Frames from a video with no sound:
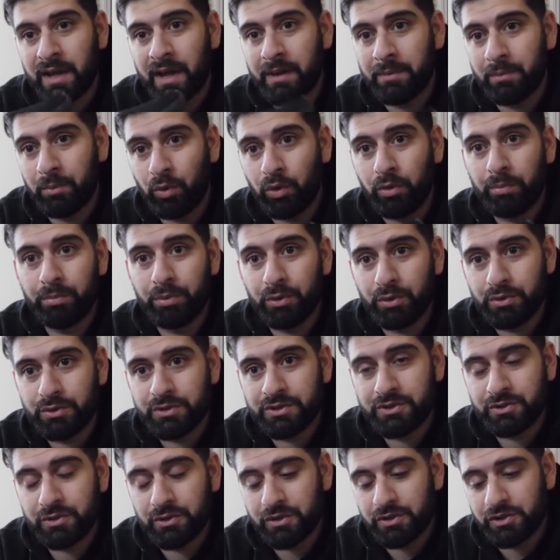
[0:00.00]
add more
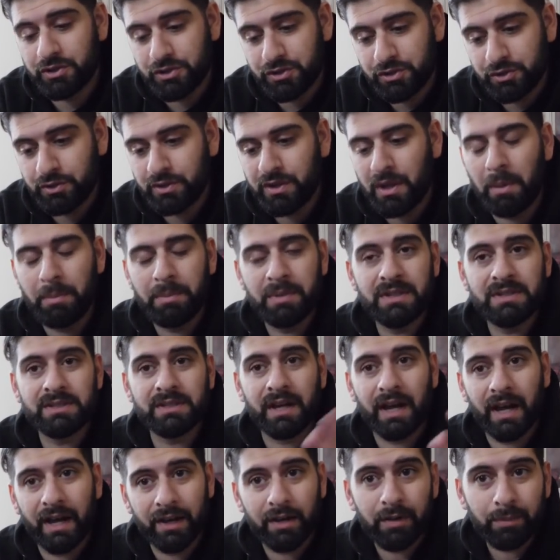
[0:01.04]
boost to the shoe, that means a
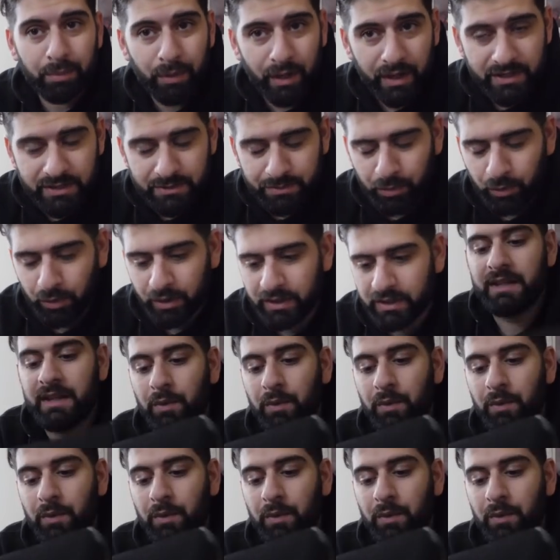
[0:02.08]
higher price point.